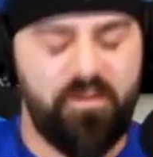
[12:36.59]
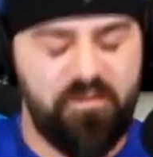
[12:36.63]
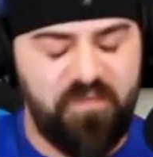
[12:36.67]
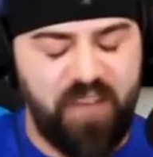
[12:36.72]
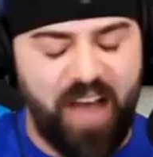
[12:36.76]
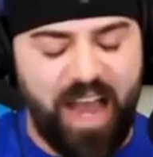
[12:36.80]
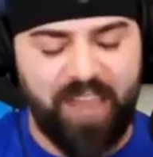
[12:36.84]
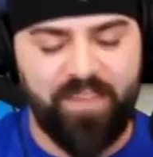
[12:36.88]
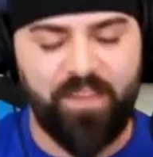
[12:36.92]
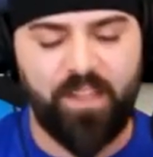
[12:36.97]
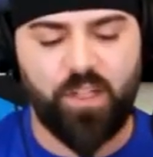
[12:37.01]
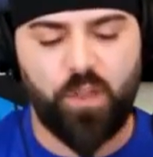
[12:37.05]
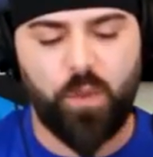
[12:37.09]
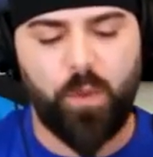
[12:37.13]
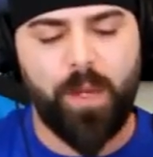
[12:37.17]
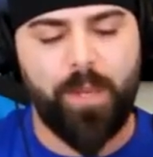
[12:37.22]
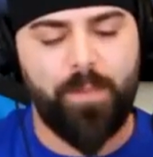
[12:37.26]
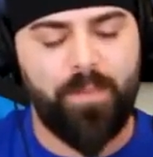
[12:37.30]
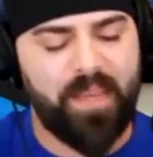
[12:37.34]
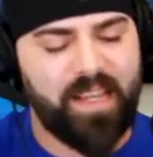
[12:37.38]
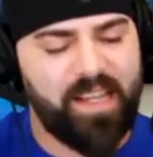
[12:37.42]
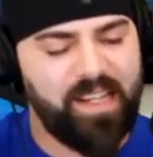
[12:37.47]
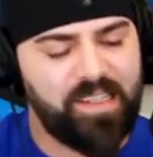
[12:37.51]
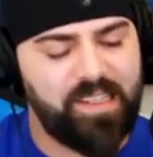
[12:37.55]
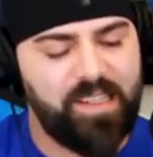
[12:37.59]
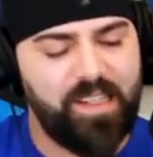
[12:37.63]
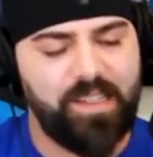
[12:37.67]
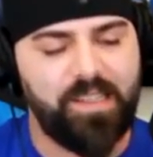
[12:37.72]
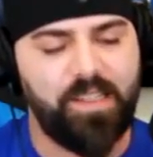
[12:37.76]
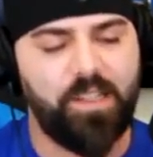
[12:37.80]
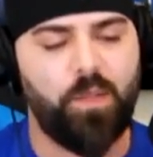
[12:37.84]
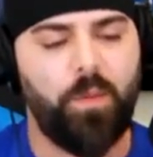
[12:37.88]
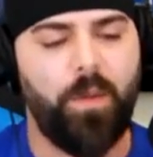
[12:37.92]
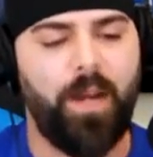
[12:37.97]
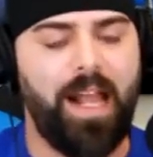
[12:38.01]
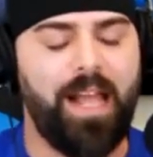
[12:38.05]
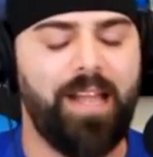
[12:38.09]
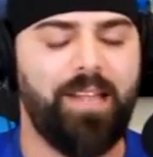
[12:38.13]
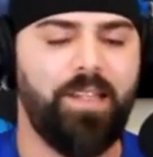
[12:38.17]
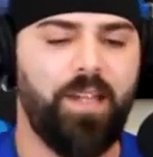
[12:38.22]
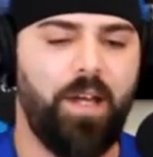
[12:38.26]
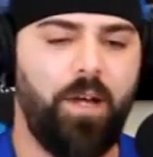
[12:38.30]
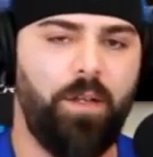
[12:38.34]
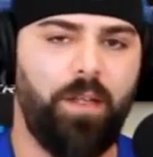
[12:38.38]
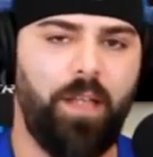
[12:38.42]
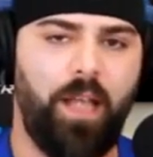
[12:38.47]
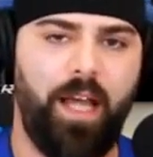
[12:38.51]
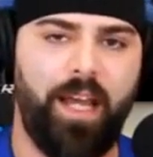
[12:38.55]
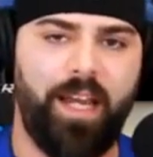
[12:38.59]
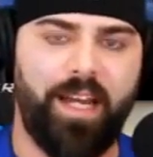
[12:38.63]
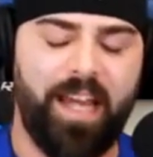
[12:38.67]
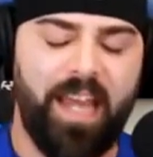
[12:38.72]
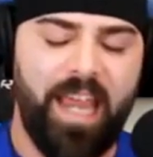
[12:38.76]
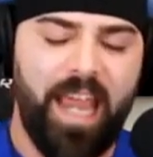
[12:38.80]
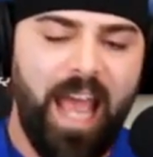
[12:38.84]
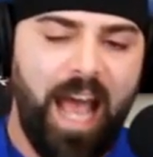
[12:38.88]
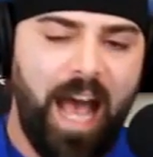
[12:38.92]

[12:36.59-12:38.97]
Find the tweet because this is what I don't like.